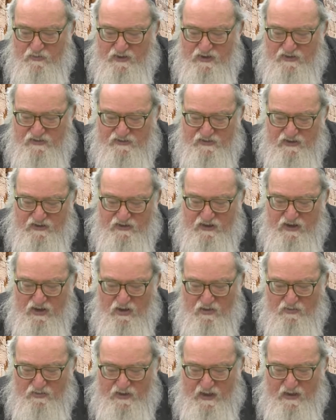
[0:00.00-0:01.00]
Because
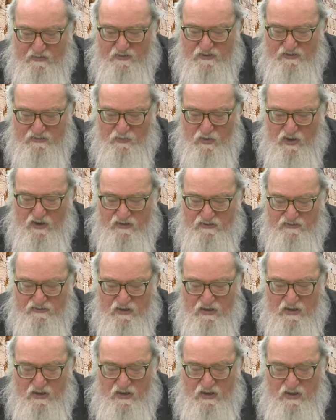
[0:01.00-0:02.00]
Tzidkiyahu, the emes,
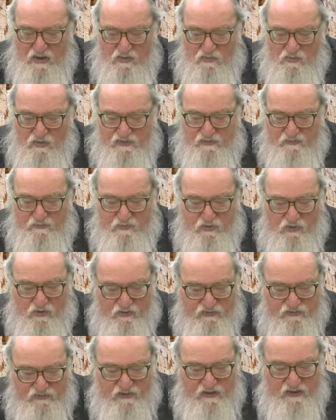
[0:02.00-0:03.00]
was
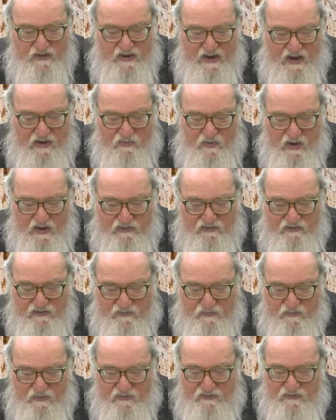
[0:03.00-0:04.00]
personally a
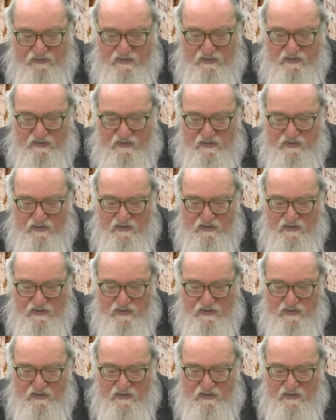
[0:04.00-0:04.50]
righteous person,